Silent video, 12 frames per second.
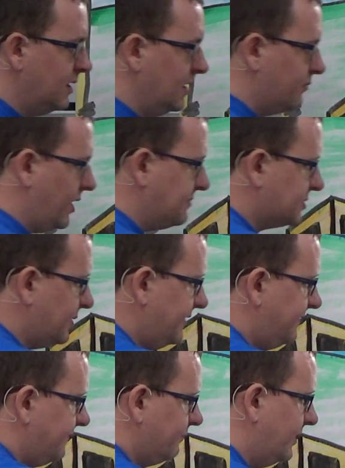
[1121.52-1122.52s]
perhaps
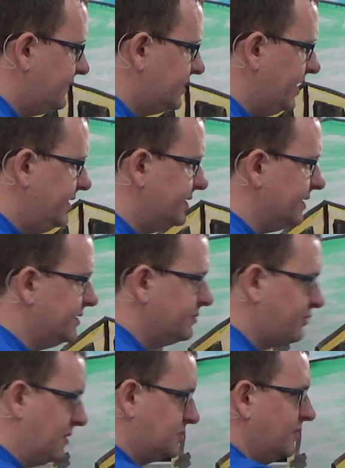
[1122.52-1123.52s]
we've cheated,
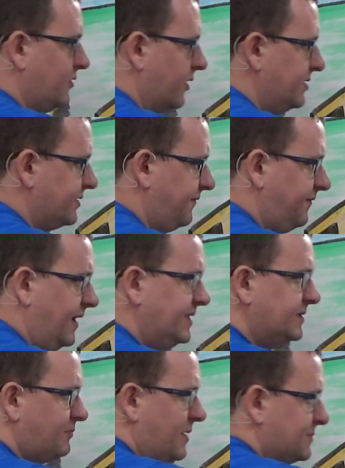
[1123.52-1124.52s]
perhaps we've got into
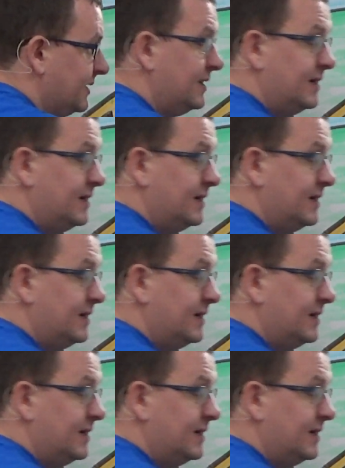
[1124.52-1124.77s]
fights, perhaps